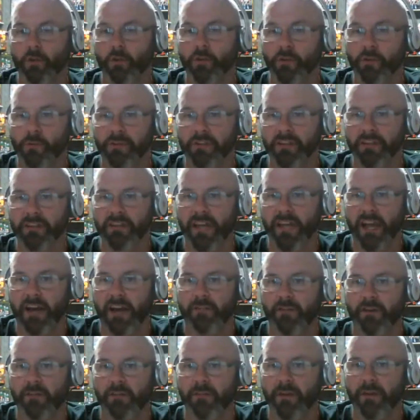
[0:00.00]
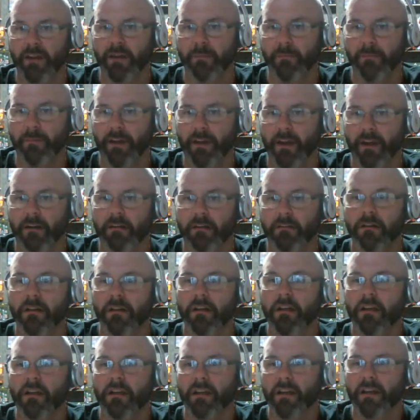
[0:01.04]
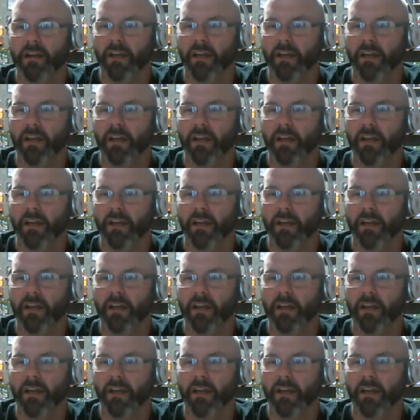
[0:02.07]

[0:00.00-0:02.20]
went to the tavern and met up there, and